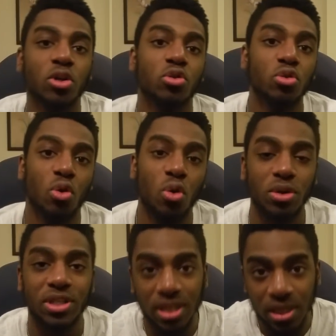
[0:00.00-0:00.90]
no
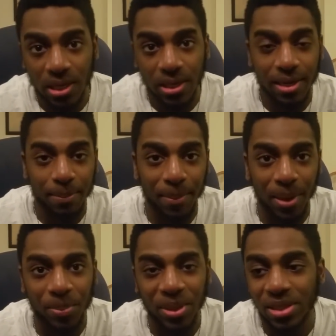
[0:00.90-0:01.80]
Kylian
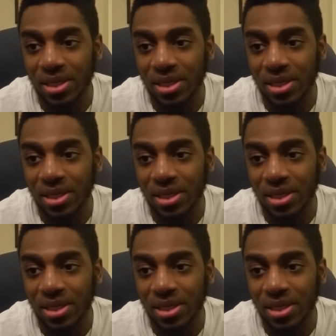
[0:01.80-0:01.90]
Mbappe.